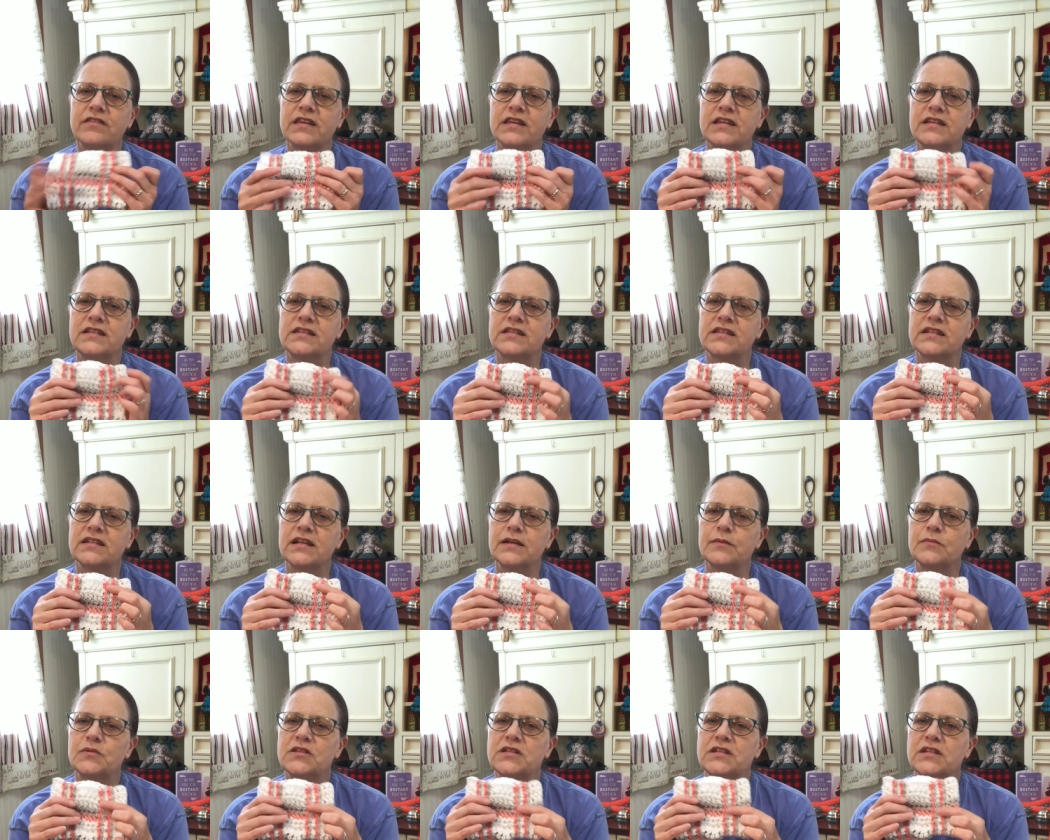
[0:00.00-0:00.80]
these
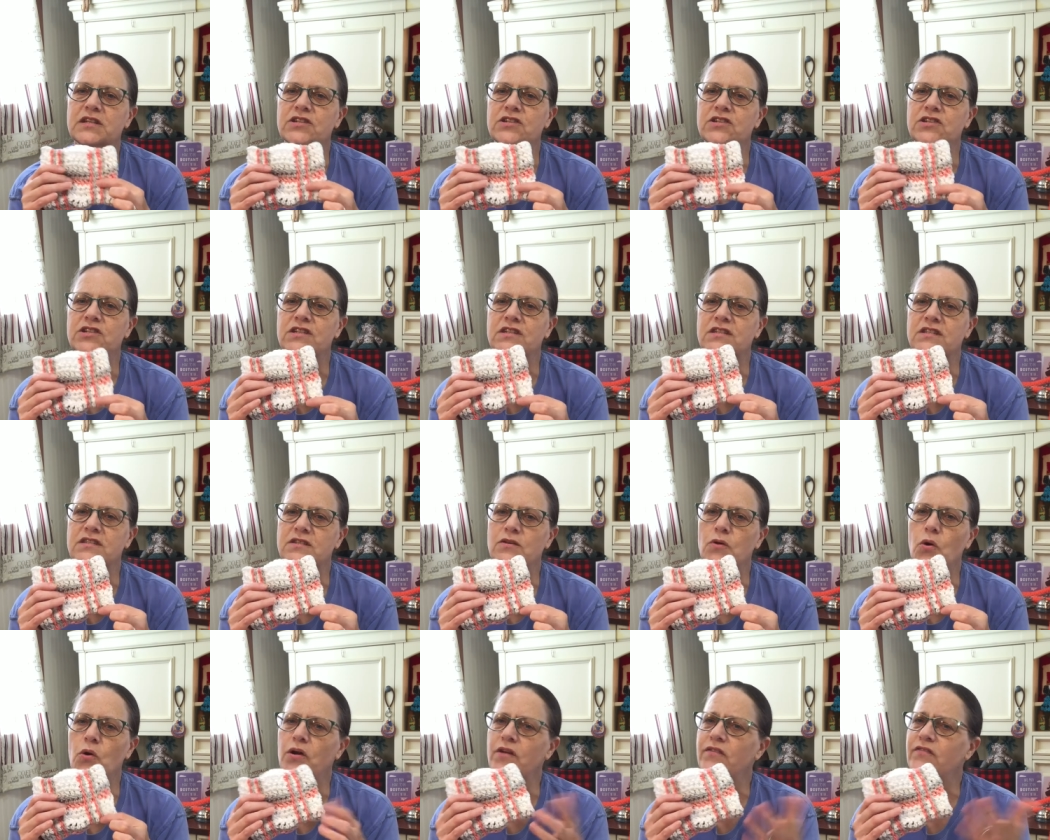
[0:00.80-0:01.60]
slip stitches
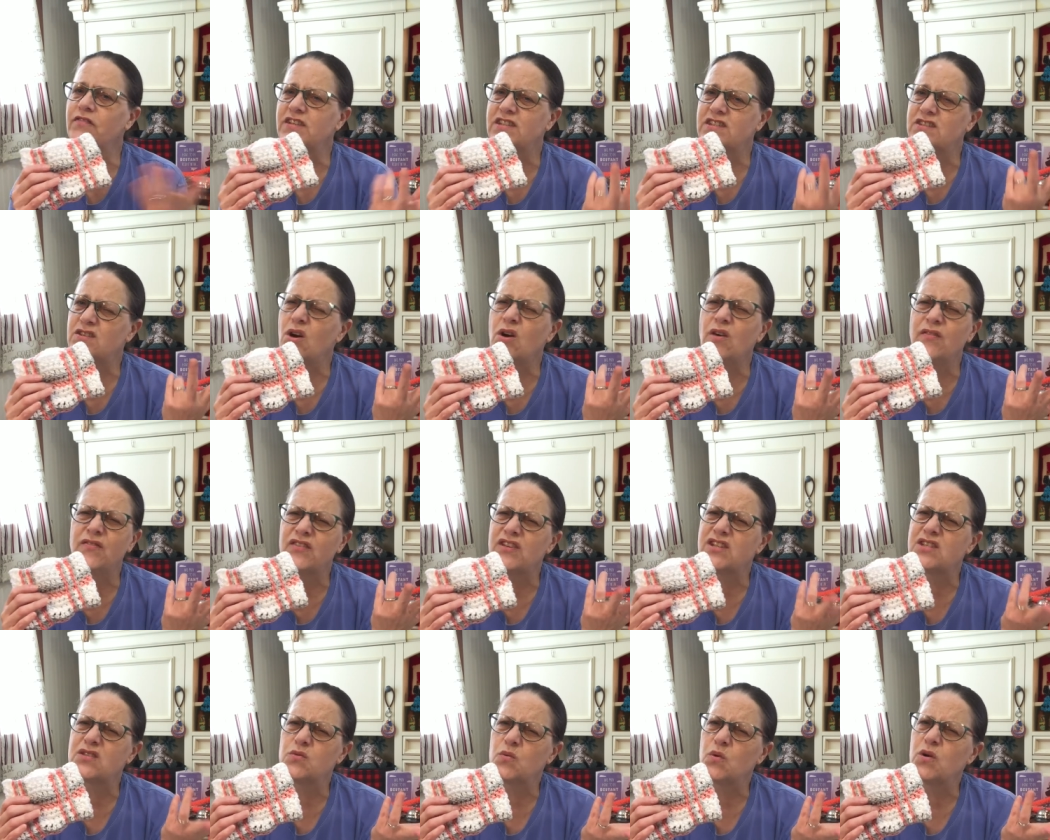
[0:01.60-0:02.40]
sort of a
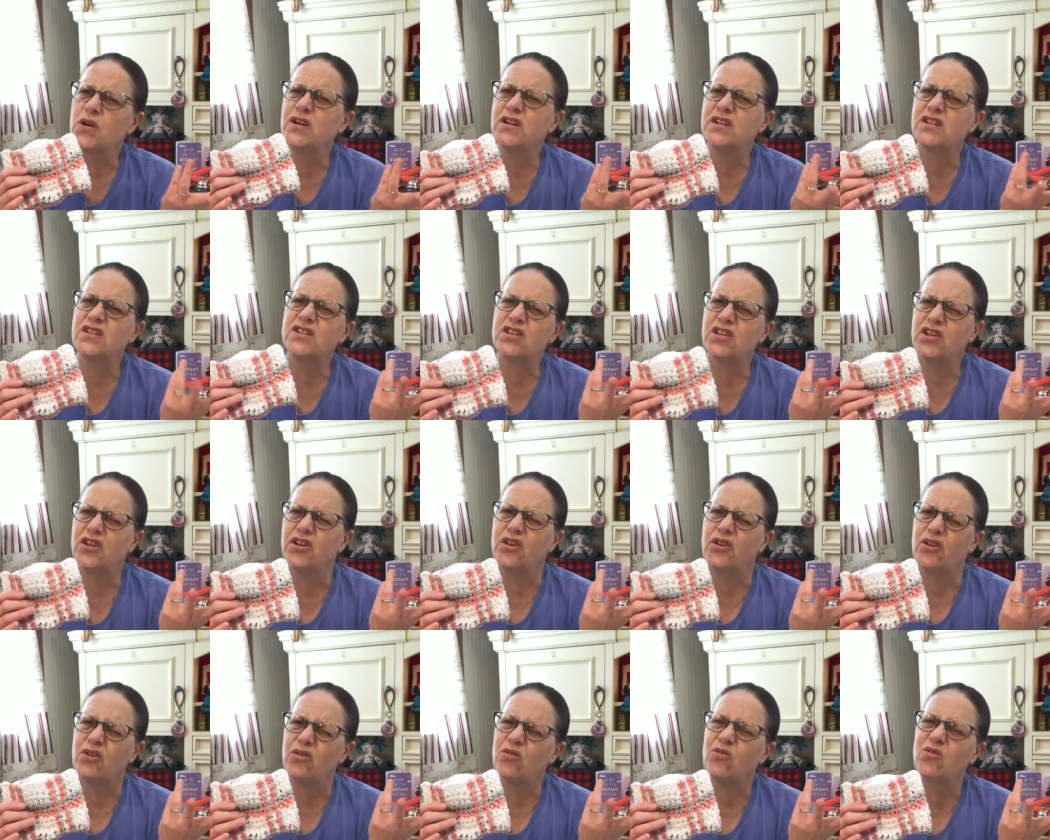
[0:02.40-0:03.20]
surface work
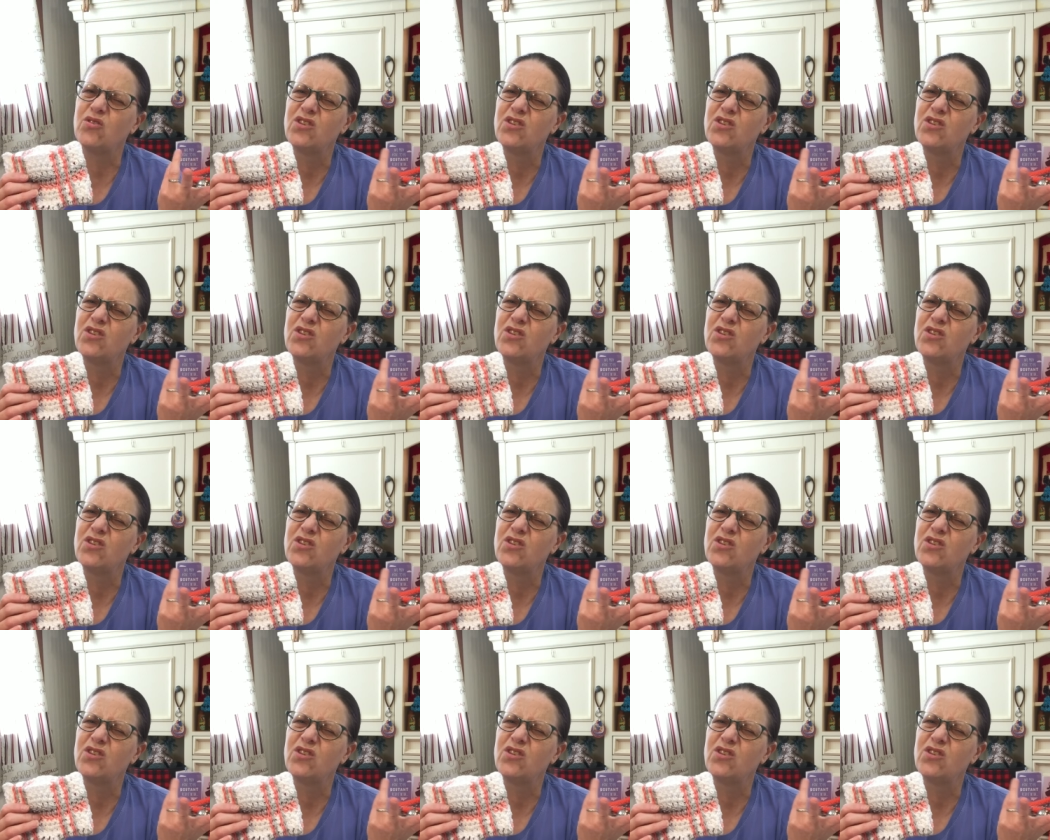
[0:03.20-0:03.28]
too.